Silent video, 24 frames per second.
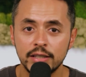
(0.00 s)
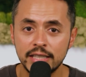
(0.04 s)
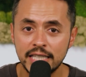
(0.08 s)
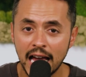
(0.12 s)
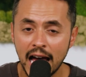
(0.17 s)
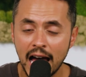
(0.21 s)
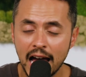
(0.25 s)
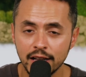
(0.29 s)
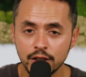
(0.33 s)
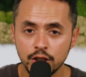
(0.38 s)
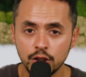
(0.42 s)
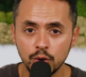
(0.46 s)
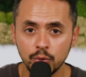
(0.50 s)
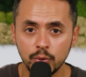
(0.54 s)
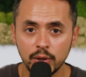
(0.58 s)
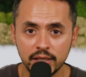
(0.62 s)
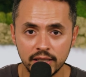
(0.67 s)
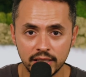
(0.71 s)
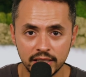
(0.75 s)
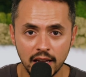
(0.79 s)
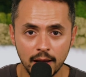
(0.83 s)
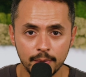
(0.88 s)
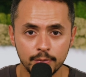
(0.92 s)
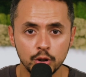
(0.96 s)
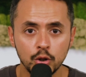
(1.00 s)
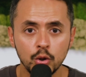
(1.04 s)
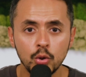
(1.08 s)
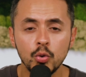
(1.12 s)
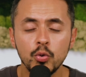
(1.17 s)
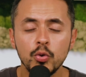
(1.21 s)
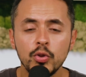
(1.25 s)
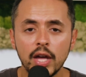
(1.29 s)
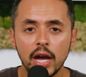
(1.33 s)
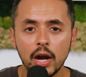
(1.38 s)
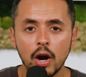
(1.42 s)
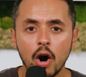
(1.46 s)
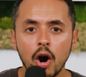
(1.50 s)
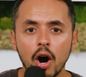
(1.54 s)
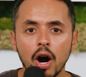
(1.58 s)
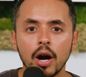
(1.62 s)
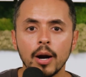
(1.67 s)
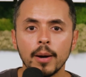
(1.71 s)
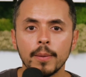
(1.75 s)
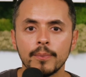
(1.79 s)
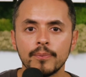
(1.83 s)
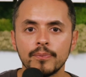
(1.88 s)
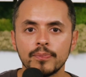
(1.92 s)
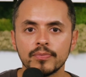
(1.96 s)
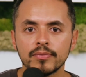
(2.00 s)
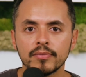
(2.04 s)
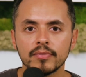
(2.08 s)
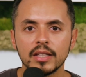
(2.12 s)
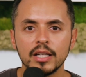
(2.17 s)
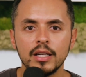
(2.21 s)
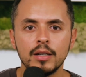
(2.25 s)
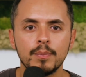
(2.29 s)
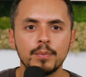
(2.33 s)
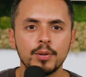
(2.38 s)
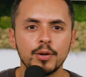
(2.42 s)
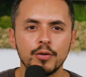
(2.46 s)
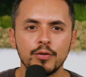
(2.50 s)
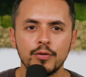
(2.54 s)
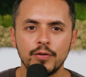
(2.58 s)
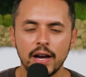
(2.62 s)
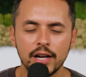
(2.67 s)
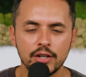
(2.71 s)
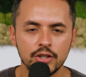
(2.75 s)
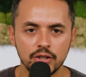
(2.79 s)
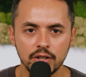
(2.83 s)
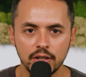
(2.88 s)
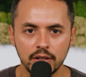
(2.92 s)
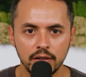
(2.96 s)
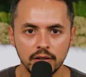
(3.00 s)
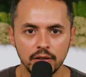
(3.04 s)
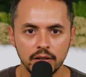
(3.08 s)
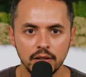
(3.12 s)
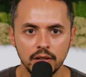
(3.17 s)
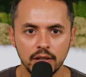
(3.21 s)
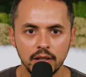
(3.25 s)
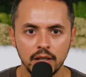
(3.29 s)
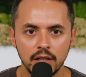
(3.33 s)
dad to accept who they are in perfection,